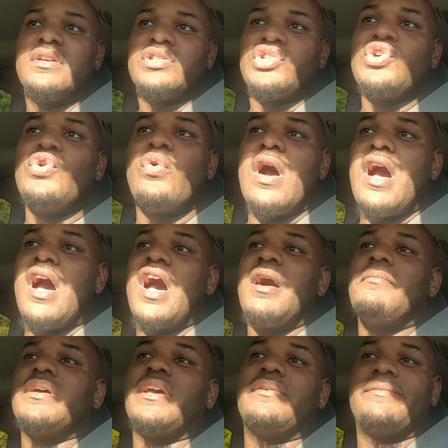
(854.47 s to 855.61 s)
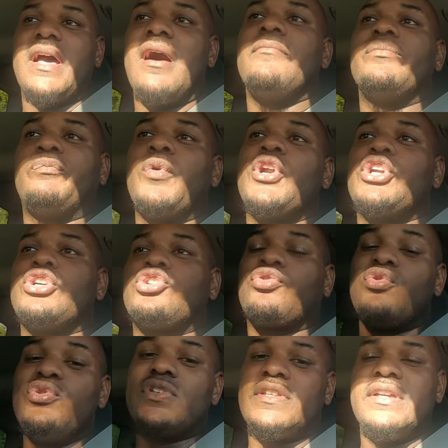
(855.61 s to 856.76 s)
2, I'm one of the
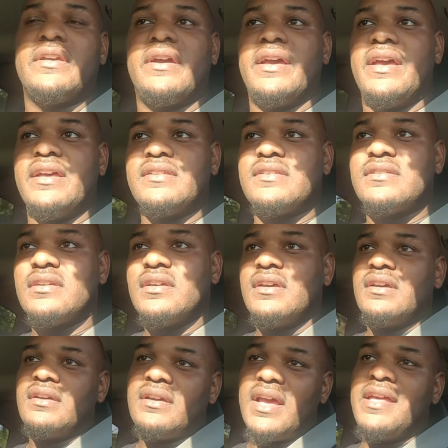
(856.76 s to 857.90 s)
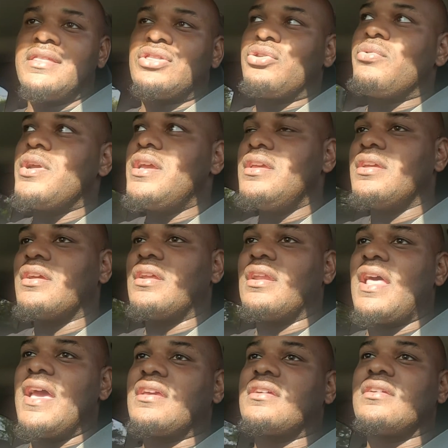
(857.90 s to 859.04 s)
true sneakerheads, and 3,
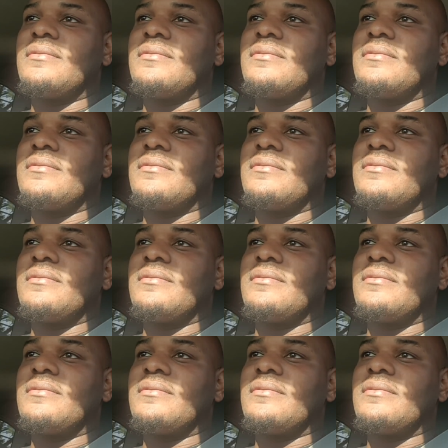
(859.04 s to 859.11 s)
like,